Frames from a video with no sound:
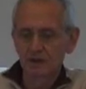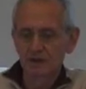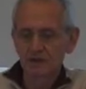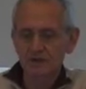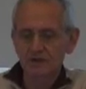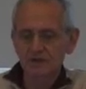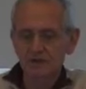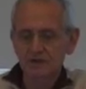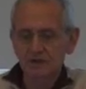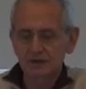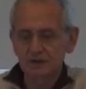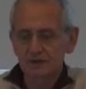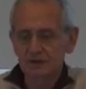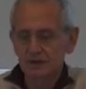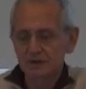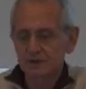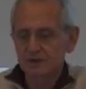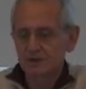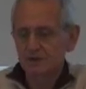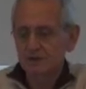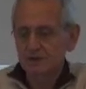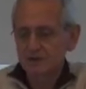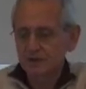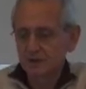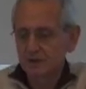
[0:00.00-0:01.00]

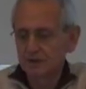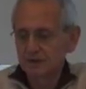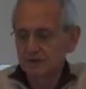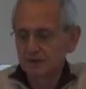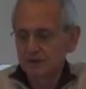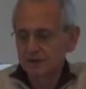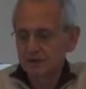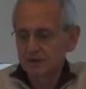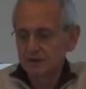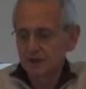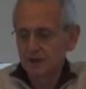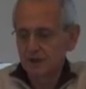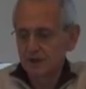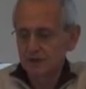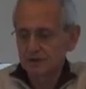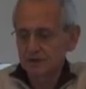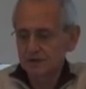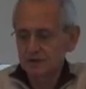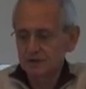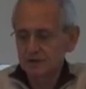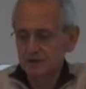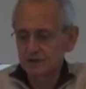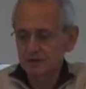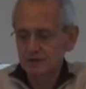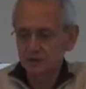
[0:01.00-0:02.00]
Strategy was
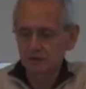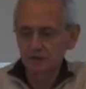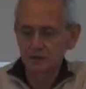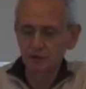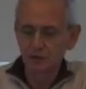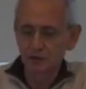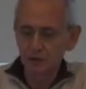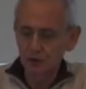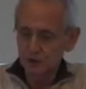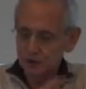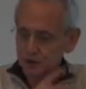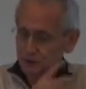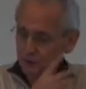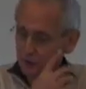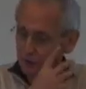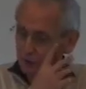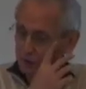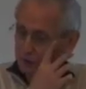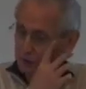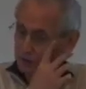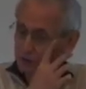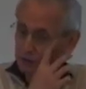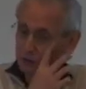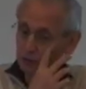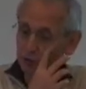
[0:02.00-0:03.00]
emphasized to emerge
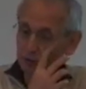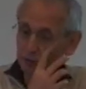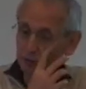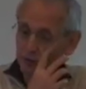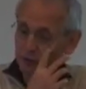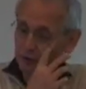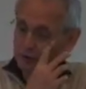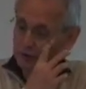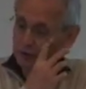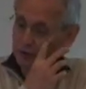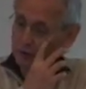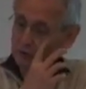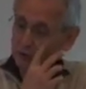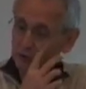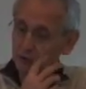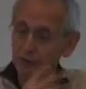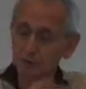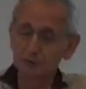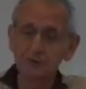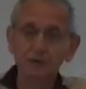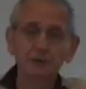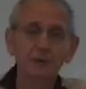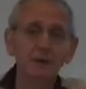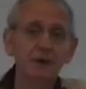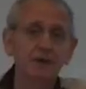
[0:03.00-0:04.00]
from the group and not
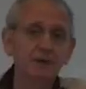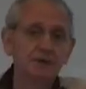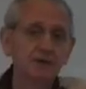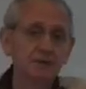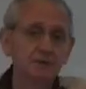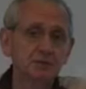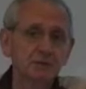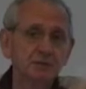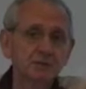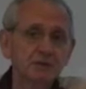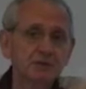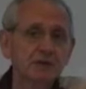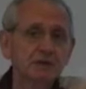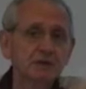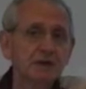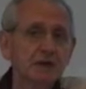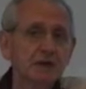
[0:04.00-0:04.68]
from the management.